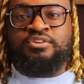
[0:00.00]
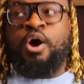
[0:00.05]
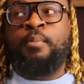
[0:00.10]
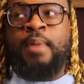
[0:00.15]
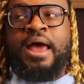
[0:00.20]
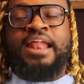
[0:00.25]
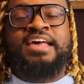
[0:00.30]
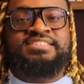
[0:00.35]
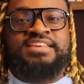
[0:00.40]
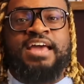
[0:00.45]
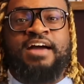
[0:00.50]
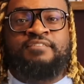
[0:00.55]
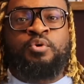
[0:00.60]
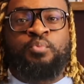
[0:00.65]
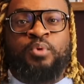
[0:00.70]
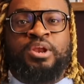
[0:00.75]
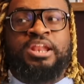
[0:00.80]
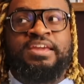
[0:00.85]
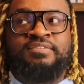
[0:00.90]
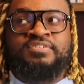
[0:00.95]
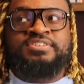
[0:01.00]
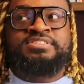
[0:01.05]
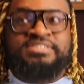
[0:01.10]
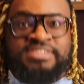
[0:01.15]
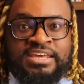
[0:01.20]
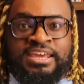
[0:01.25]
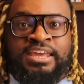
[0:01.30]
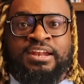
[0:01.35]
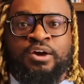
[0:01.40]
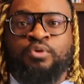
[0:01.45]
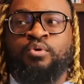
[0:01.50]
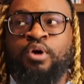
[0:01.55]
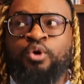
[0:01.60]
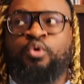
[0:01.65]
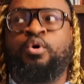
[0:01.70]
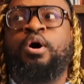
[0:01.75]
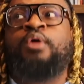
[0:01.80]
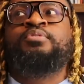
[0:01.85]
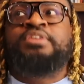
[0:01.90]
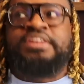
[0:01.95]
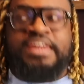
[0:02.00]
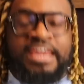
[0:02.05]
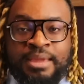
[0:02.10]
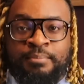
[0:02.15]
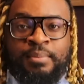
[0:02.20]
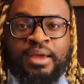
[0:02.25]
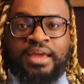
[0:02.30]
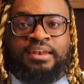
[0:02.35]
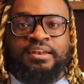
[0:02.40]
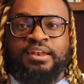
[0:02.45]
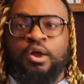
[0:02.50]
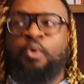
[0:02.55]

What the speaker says: Nobody's ever really even seen a quote-unquote demon.